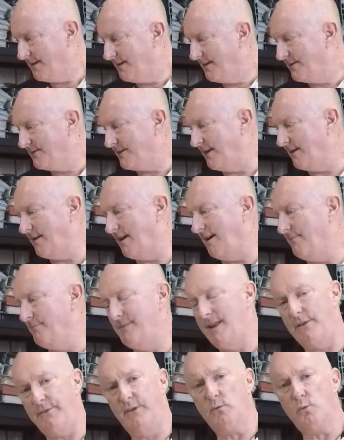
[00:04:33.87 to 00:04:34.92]
Said
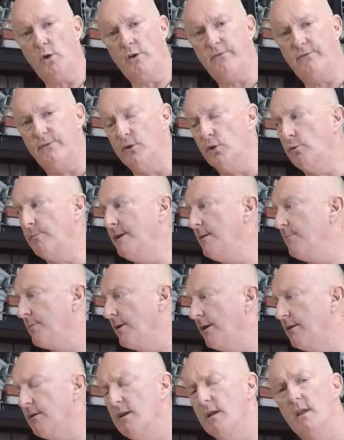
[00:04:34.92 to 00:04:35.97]
nothing worth filming,
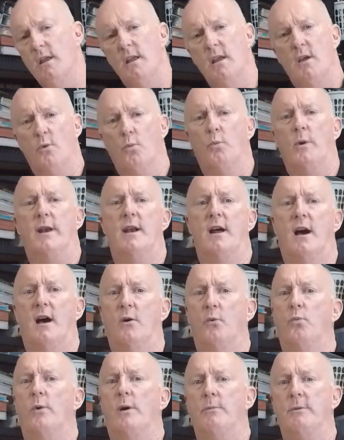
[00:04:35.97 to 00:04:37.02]
but
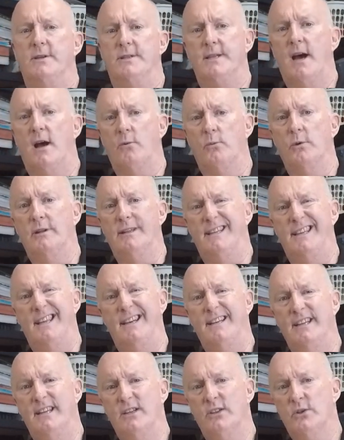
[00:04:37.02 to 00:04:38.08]
when we start really
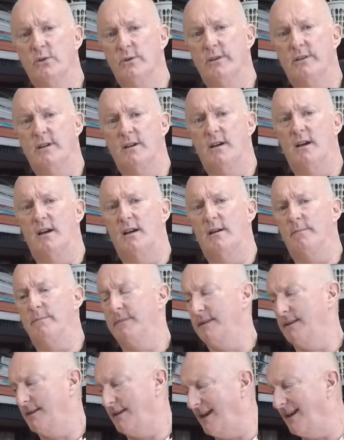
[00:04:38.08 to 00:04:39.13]
getting into it,
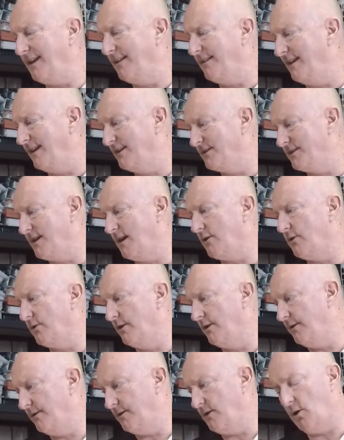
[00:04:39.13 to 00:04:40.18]
getting things done
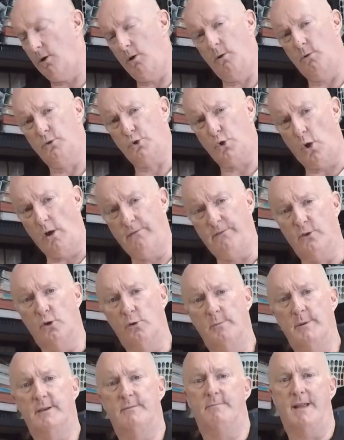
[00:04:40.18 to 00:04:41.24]
on it, I'll try
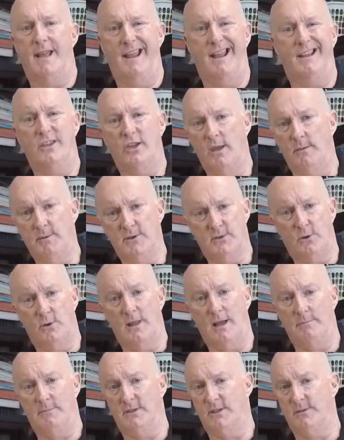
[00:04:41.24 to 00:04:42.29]
film it and keep you all
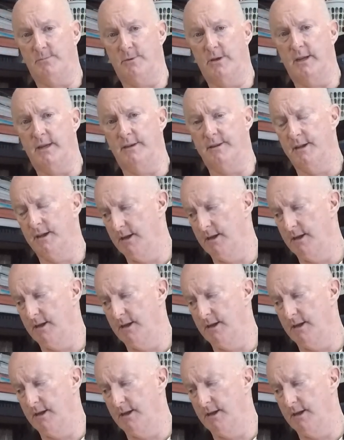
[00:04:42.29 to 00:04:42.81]
up to speed.